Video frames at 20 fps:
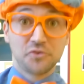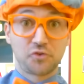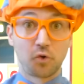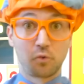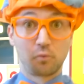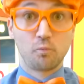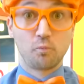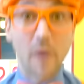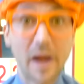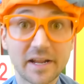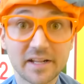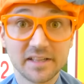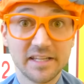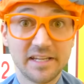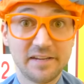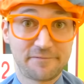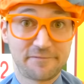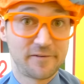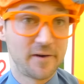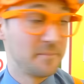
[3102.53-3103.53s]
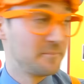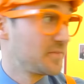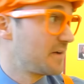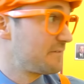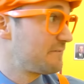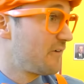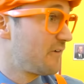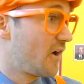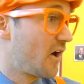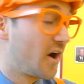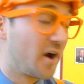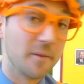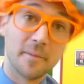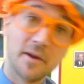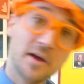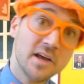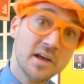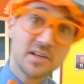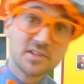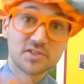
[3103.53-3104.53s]
directly from the farm.
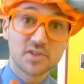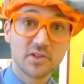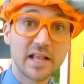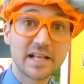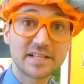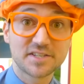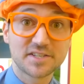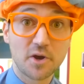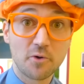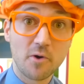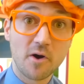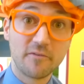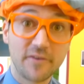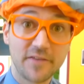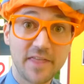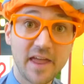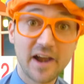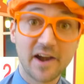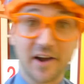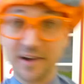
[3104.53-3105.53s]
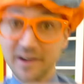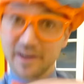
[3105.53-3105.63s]
So let's go over there,